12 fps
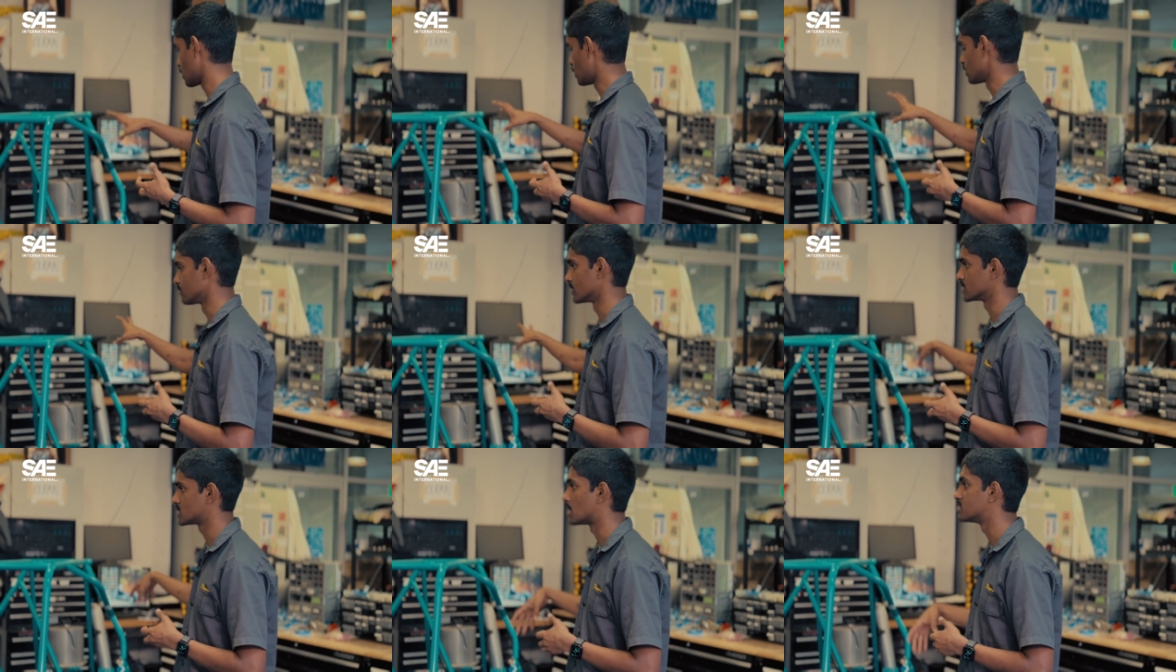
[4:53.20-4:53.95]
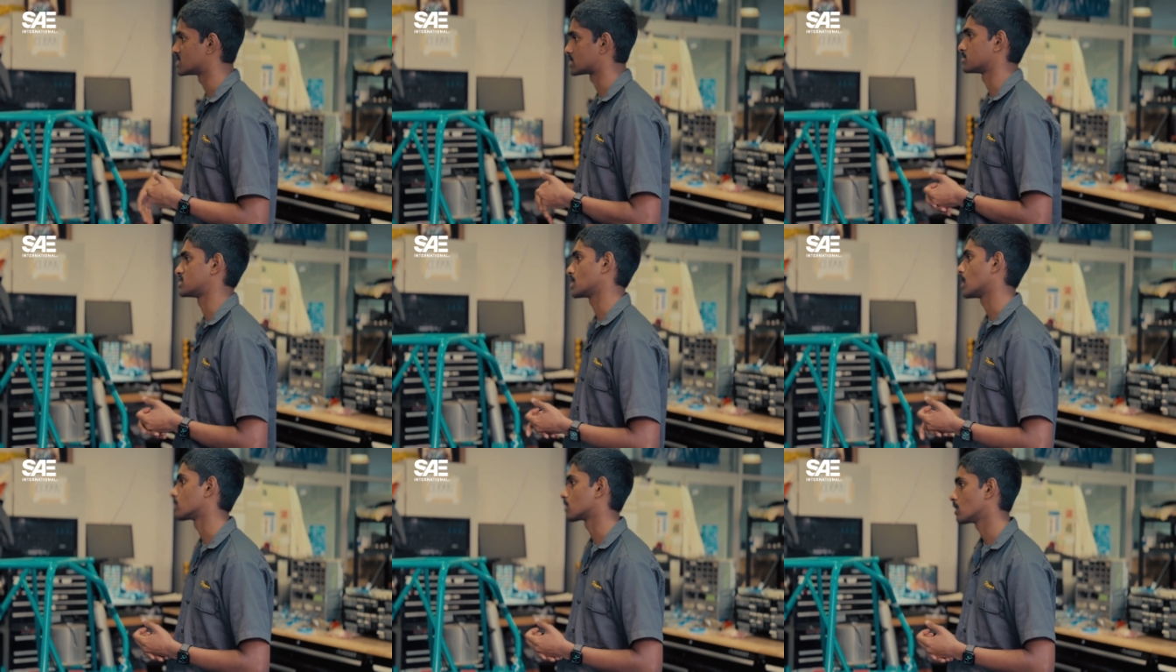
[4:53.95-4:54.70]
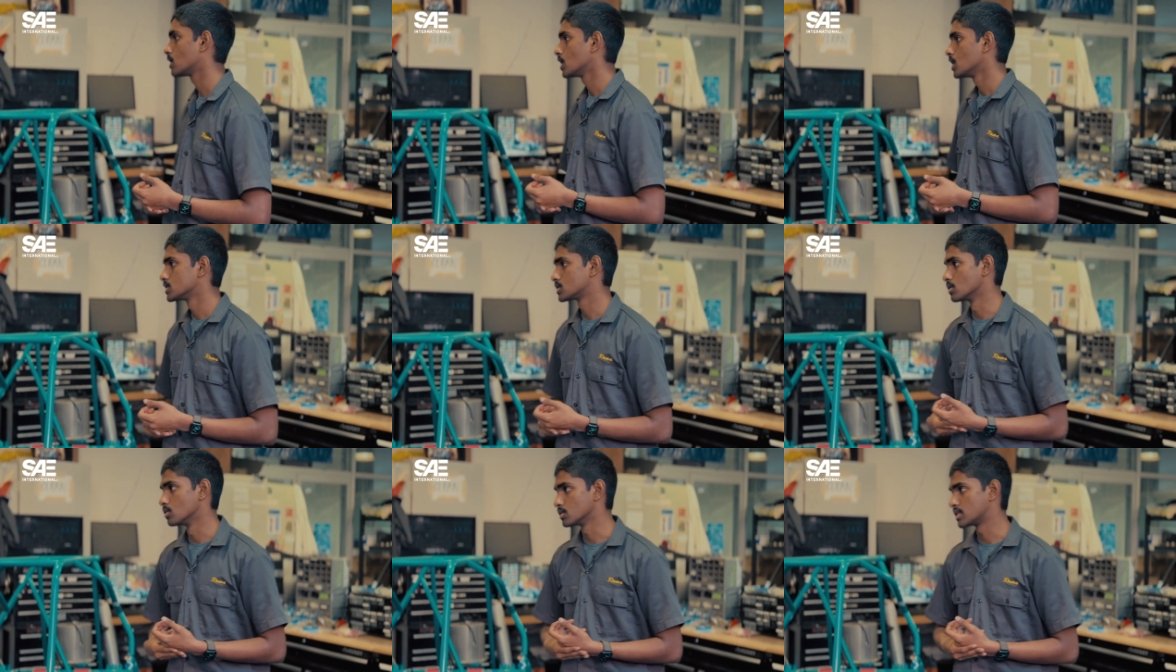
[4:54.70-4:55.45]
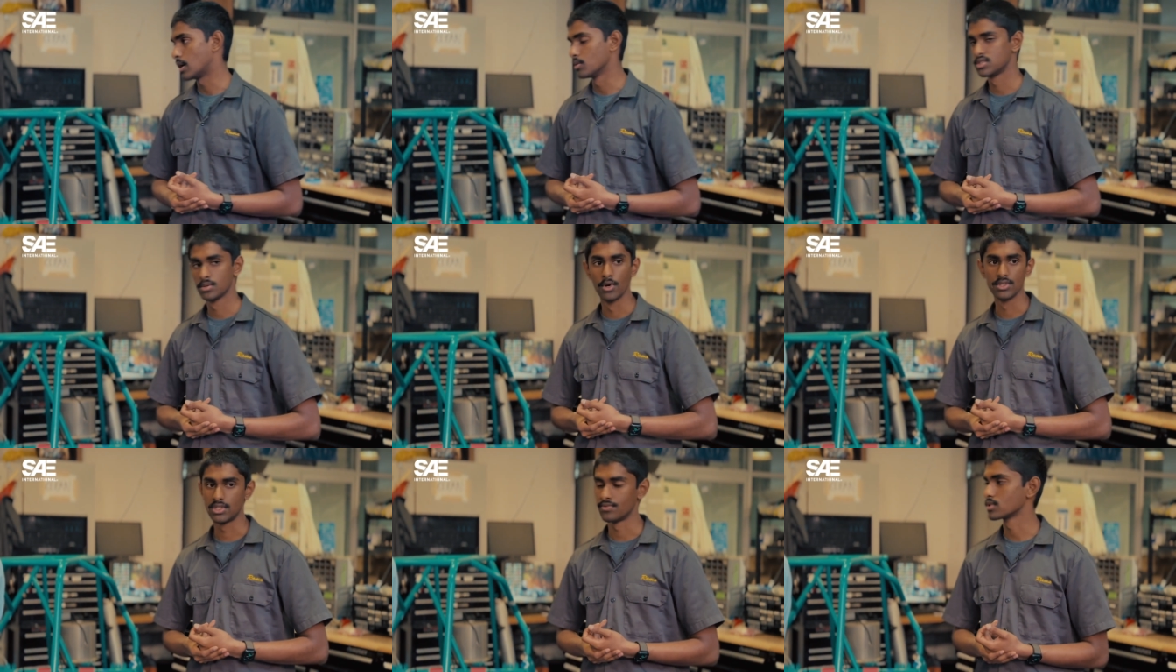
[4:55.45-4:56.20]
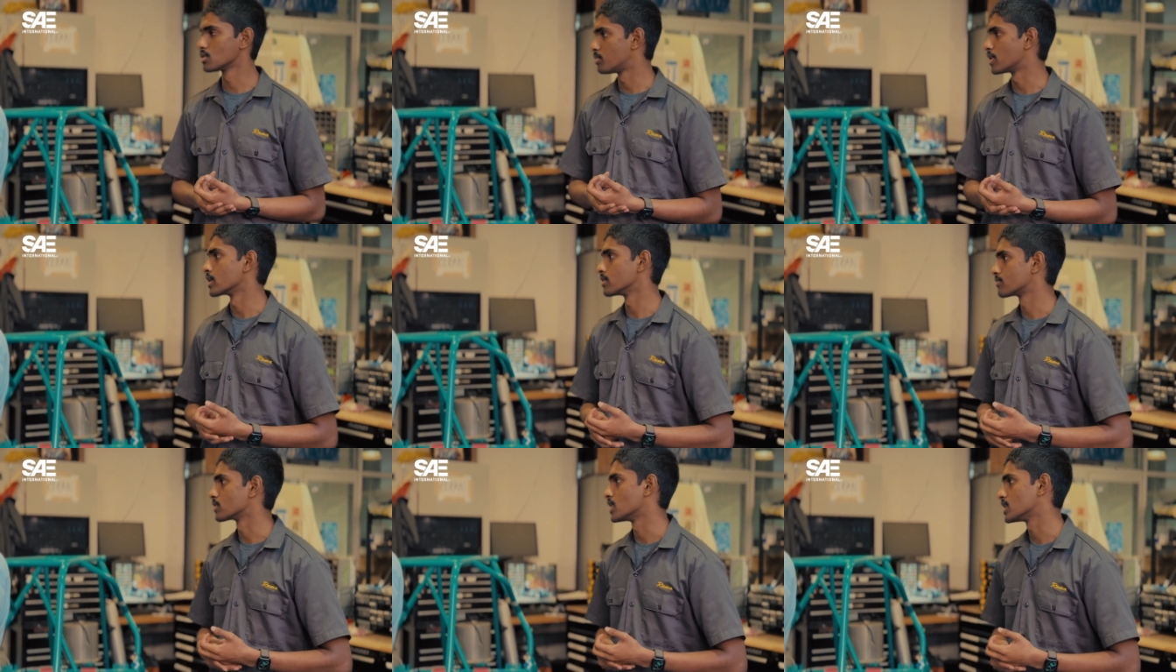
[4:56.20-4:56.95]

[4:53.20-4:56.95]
all of the subsystems together. So that was the most difficult part for